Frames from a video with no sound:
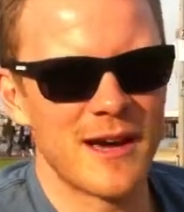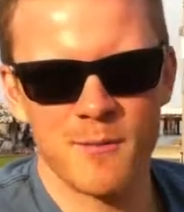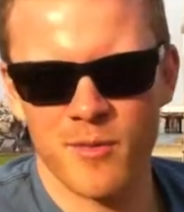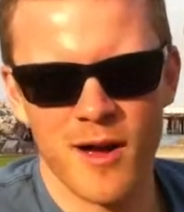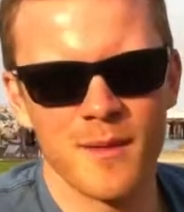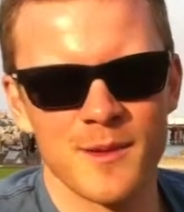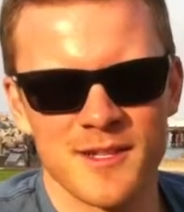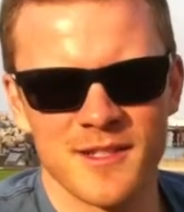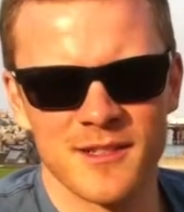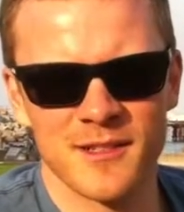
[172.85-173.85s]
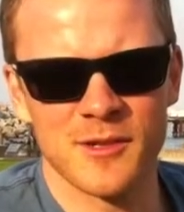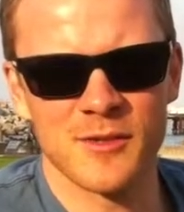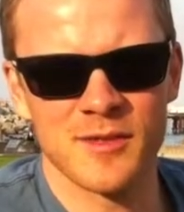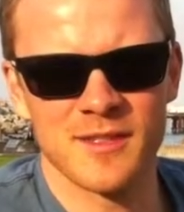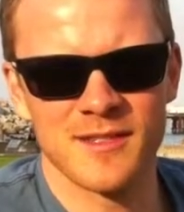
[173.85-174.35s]
I would probably still
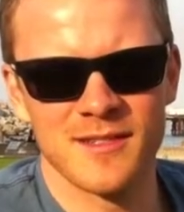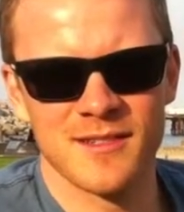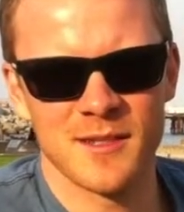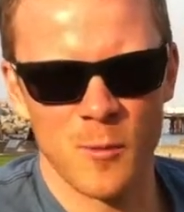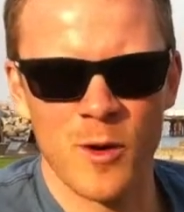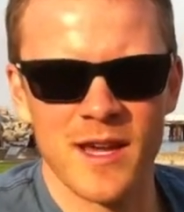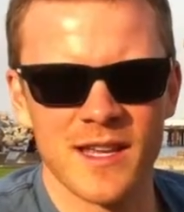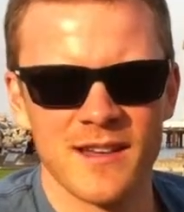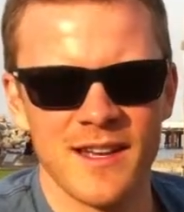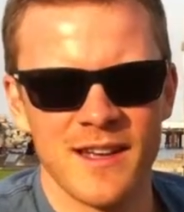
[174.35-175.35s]
lose some weight.